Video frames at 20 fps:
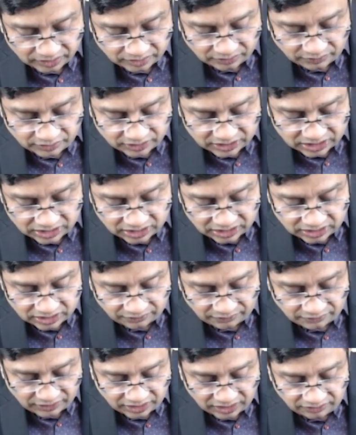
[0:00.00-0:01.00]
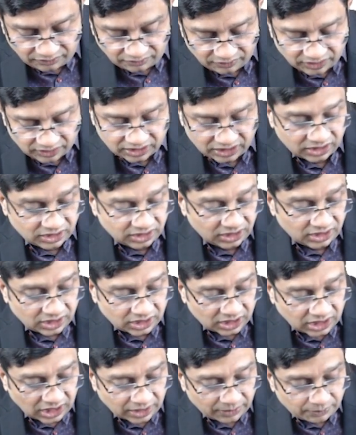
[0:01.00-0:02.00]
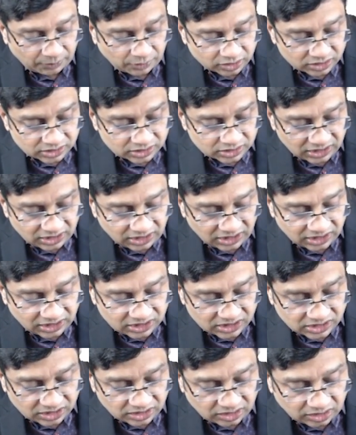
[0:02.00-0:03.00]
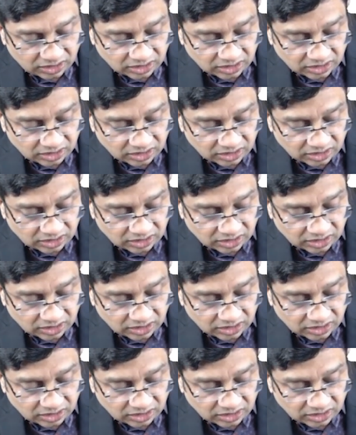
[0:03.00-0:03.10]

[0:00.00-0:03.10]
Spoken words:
Which interfere with carboxylation